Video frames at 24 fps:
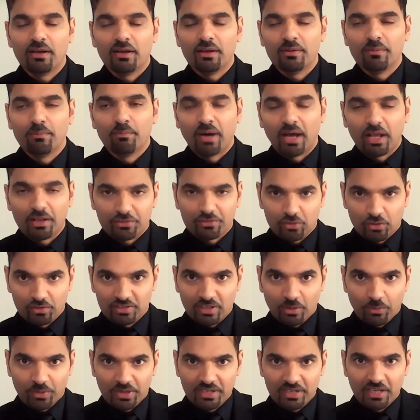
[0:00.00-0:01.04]
milestones
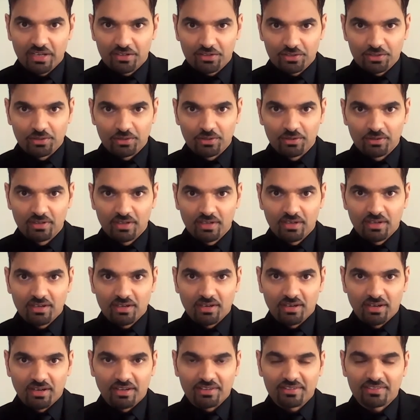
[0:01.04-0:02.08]
that we need to
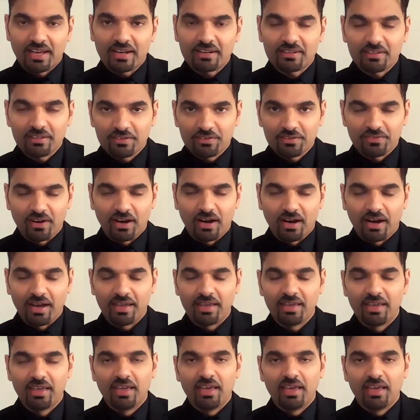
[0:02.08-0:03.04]
satisfy